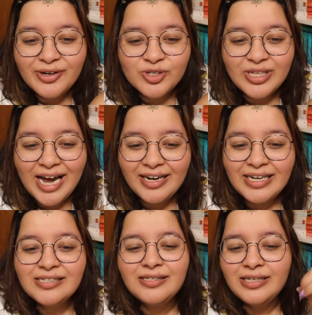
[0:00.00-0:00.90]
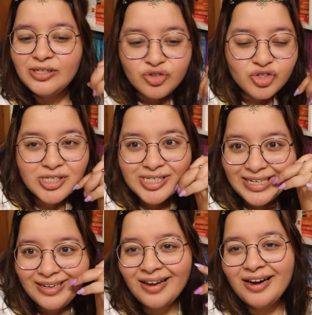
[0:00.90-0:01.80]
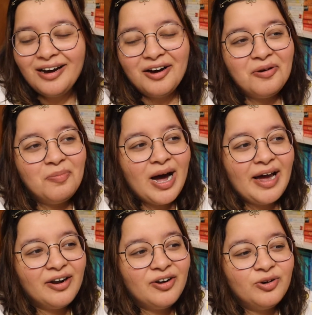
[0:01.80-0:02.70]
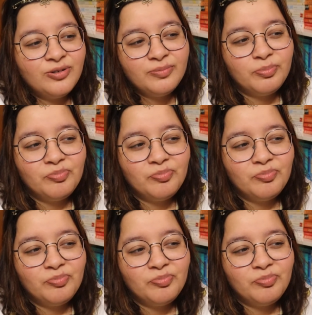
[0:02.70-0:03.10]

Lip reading: So that is interesting. I don't know,